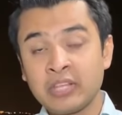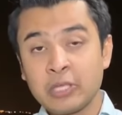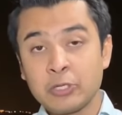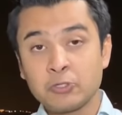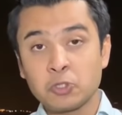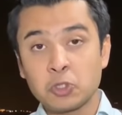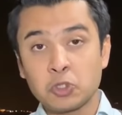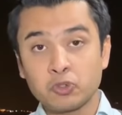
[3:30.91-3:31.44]
they
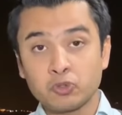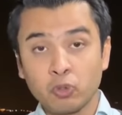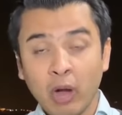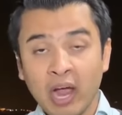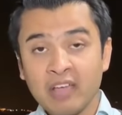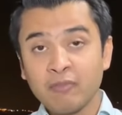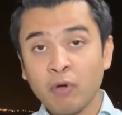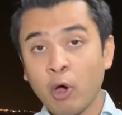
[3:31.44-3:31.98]
used to
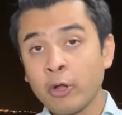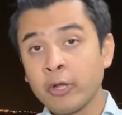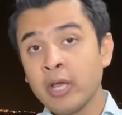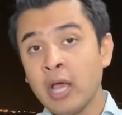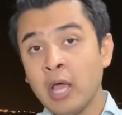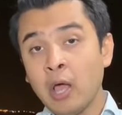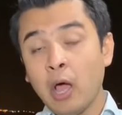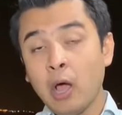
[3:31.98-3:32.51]
thrive on
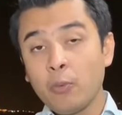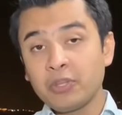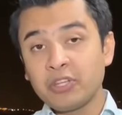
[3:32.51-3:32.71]
uh,